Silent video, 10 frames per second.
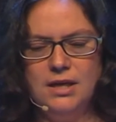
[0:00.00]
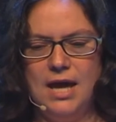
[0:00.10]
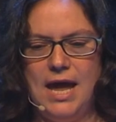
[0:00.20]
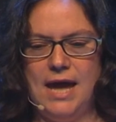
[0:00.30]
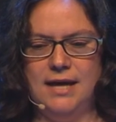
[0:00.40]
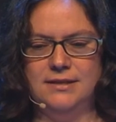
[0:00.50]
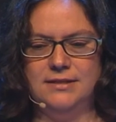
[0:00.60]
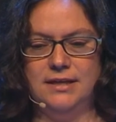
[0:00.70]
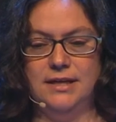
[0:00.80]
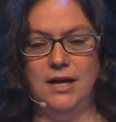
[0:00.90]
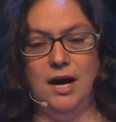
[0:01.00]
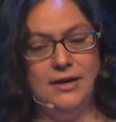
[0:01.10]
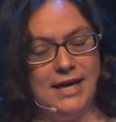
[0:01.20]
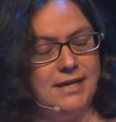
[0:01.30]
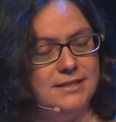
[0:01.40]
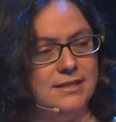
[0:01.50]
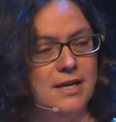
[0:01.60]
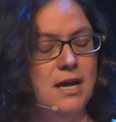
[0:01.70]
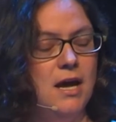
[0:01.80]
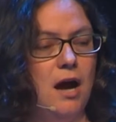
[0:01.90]
And in our case,
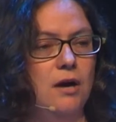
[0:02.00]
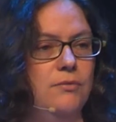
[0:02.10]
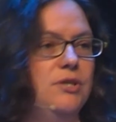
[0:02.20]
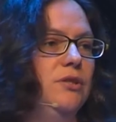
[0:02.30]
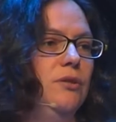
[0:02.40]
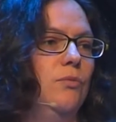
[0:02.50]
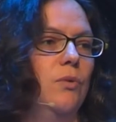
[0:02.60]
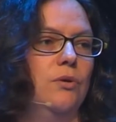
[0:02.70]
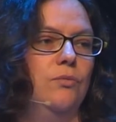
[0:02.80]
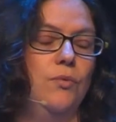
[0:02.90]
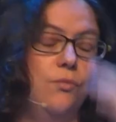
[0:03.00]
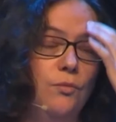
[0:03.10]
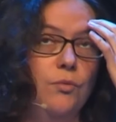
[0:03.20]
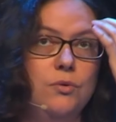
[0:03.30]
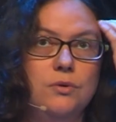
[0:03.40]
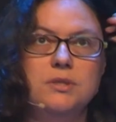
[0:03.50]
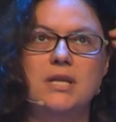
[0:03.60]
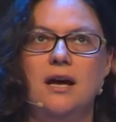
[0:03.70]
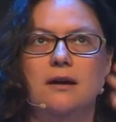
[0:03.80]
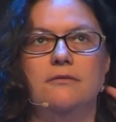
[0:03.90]
our original rules
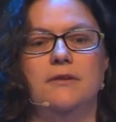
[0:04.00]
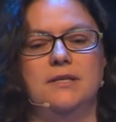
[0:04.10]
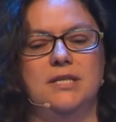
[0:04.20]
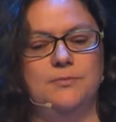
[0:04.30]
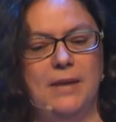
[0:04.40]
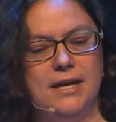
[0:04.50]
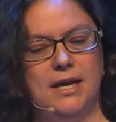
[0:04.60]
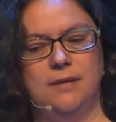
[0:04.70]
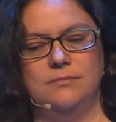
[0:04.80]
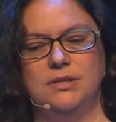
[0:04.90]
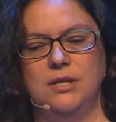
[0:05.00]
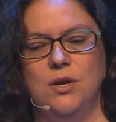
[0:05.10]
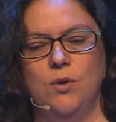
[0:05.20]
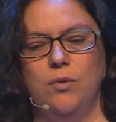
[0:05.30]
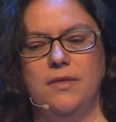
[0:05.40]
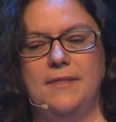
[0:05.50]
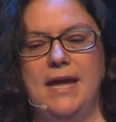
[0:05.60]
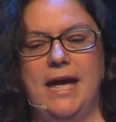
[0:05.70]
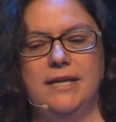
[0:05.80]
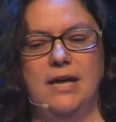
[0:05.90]
of display names were that they
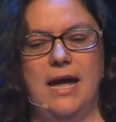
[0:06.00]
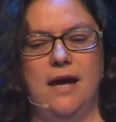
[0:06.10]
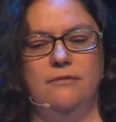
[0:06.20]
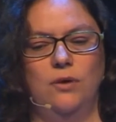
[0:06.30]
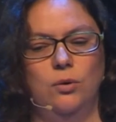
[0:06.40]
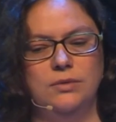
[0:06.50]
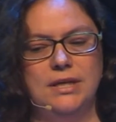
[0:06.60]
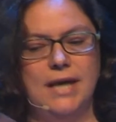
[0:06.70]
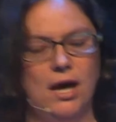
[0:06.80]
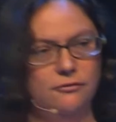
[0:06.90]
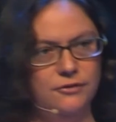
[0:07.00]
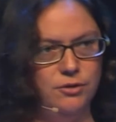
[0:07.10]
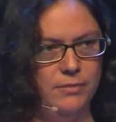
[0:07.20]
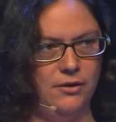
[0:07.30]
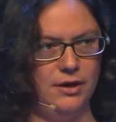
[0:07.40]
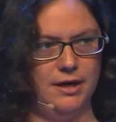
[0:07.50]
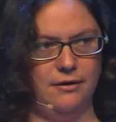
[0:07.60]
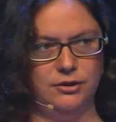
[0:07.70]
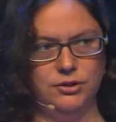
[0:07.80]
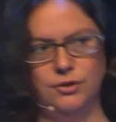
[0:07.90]
had to have only alphanumeric
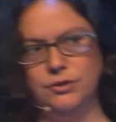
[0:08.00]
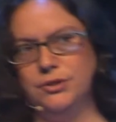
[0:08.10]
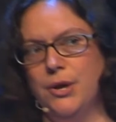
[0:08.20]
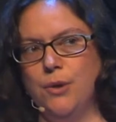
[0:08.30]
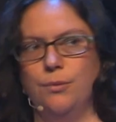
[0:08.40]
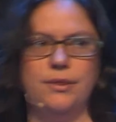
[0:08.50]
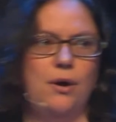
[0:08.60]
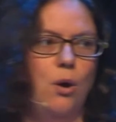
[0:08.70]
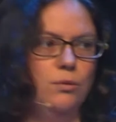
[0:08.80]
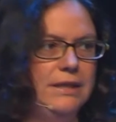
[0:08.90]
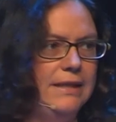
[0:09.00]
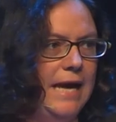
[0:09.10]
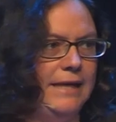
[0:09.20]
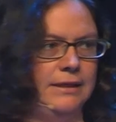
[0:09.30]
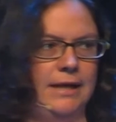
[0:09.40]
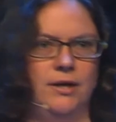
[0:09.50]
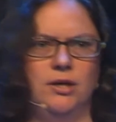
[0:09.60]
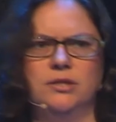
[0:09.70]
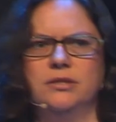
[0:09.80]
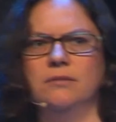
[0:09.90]
characters with only Latin
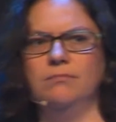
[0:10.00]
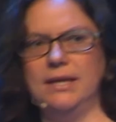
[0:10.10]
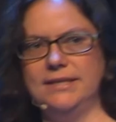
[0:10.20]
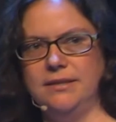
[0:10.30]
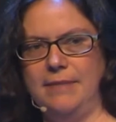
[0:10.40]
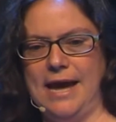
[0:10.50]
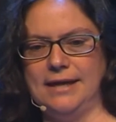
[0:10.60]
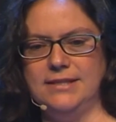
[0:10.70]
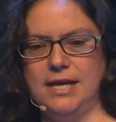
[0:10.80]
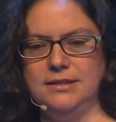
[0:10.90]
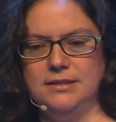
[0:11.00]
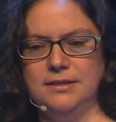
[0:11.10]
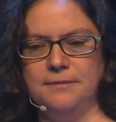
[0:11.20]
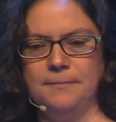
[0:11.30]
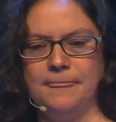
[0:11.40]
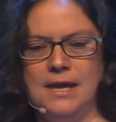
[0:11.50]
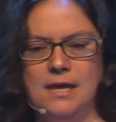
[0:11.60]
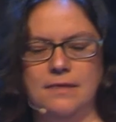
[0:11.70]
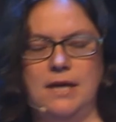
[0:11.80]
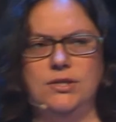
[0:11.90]
letters plus some accents.
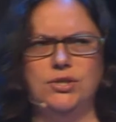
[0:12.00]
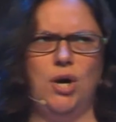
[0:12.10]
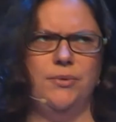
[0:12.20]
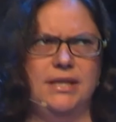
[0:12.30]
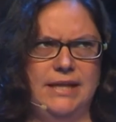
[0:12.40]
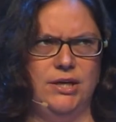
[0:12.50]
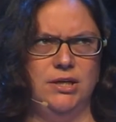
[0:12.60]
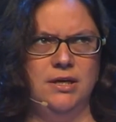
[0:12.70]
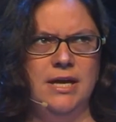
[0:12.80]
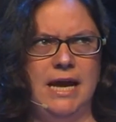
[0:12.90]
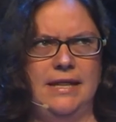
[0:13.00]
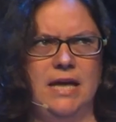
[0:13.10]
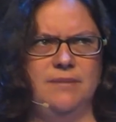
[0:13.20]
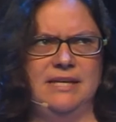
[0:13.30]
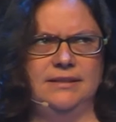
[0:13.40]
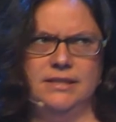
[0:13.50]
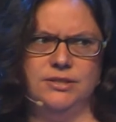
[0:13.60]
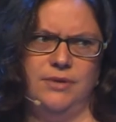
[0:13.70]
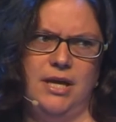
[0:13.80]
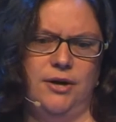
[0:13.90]
They had to start with a letter, and they had to be at least
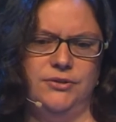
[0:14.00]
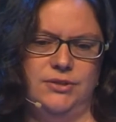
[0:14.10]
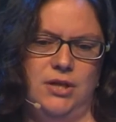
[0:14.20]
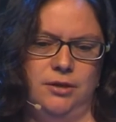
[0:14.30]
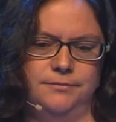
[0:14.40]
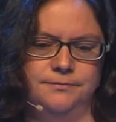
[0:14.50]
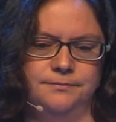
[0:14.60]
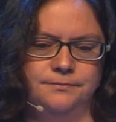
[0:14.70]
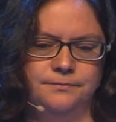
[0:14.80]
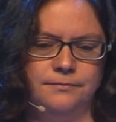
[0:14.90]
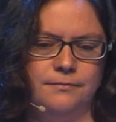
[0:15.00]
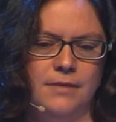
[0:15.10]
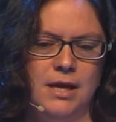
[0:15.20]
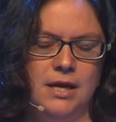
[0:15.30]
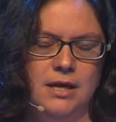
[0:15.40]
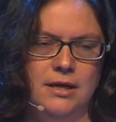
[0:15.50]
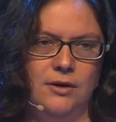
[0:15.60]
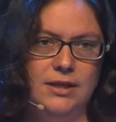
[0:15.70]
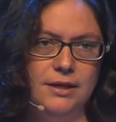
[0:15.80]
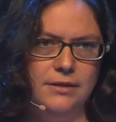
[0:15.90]
3 characters long. Now,
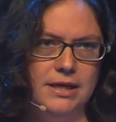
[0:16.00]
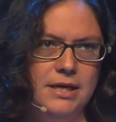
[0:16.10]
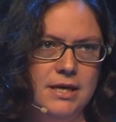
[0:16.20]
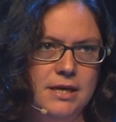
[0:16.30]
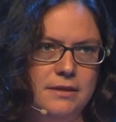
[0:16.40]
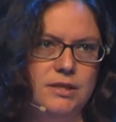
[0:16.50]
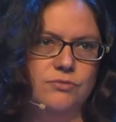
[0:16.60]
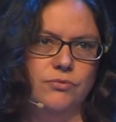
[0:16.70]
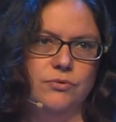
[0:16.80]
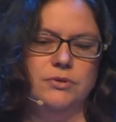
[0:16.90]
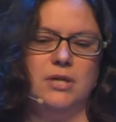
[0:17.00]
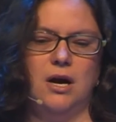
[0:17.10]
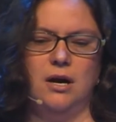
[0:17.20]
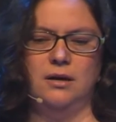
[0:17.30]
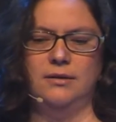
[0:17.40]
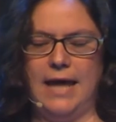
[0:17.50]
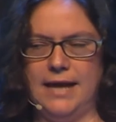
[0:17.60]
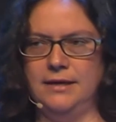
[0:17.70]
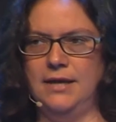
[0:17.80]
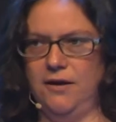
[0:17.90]
clearly, these rules are
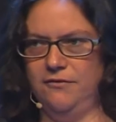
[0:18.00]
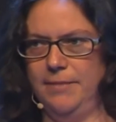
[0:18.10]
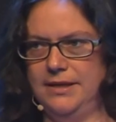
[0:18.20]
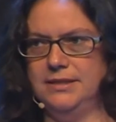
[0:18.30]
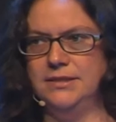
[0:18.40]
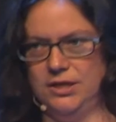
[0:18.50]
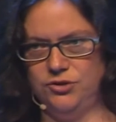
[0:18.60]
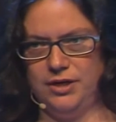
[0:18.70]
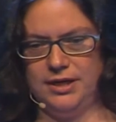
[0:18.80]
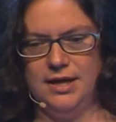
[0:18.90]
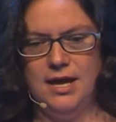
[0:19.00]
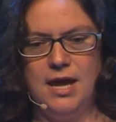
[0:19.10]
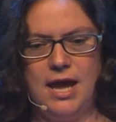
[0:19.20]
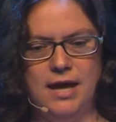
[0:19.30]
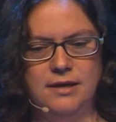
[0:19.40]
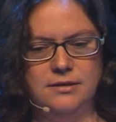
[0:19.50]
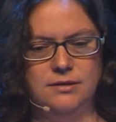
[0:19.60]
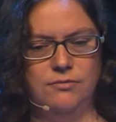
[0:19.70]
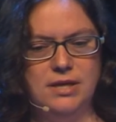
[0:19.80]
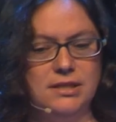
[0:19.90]
Latin alphabet-centric, and
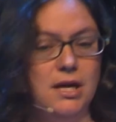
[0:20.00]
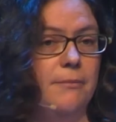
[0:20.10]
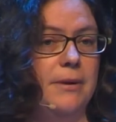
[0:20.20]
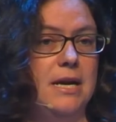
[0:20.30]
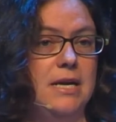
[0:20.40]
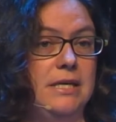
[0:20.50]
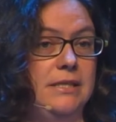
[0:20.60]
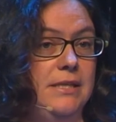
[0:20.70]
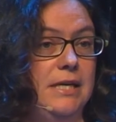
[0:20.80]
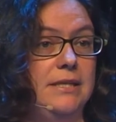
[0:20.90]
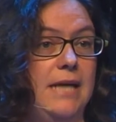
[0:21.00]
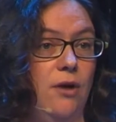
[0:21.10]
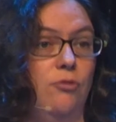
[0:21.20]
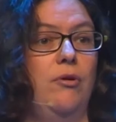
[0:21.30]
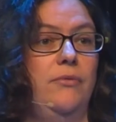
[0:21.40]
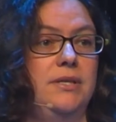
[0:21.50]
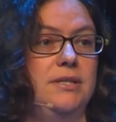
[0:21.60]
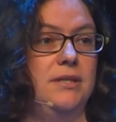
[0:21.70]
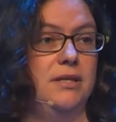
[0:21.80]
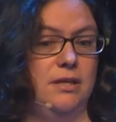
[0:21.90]
we as a company needed to outgrow
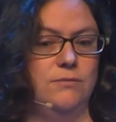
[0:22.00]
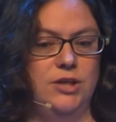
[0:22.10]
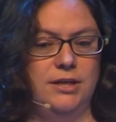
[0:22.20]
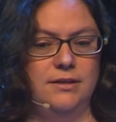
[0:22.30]
this assumption.